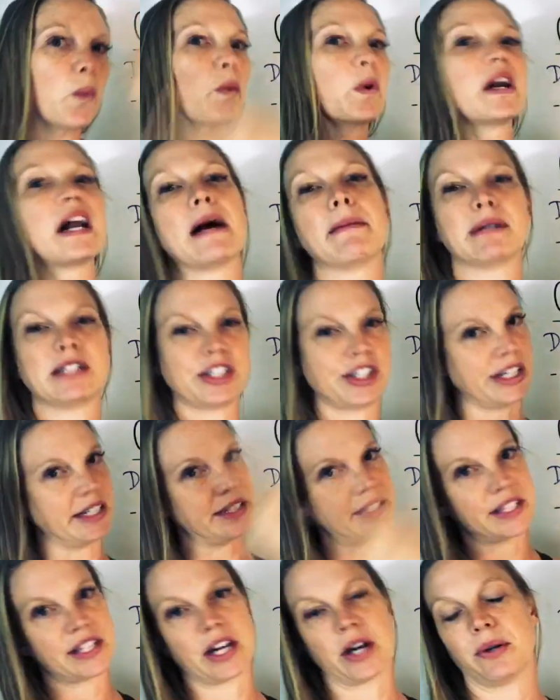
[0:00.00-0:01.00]
We're not
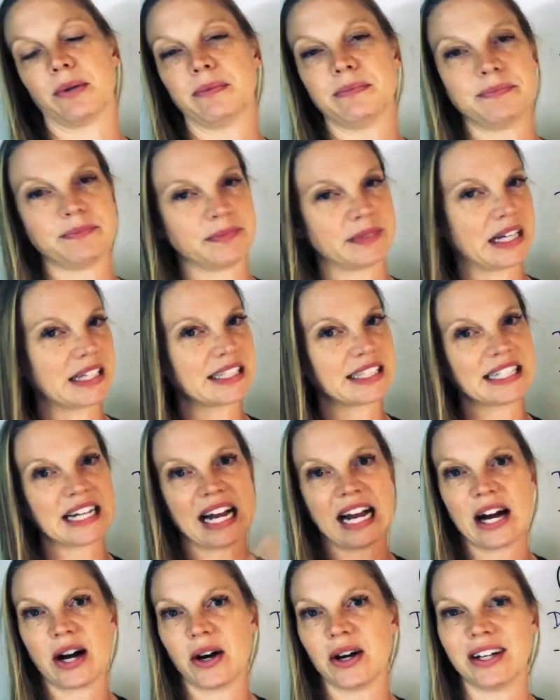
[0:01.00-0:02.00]
machines, though. That's
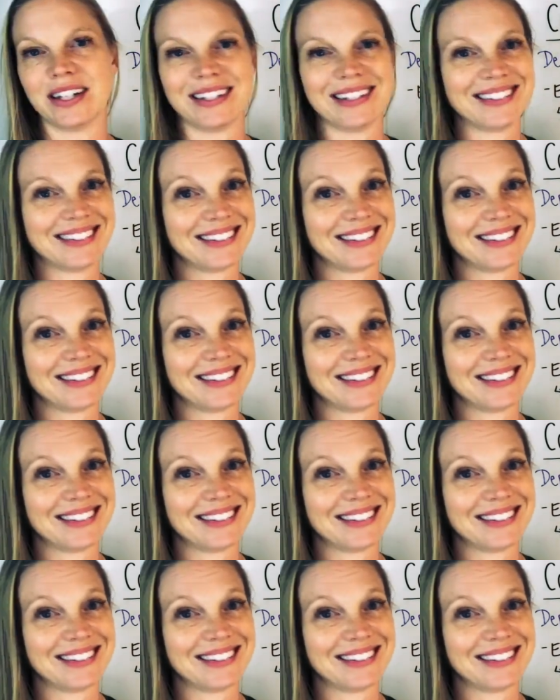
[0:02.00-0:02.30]
not how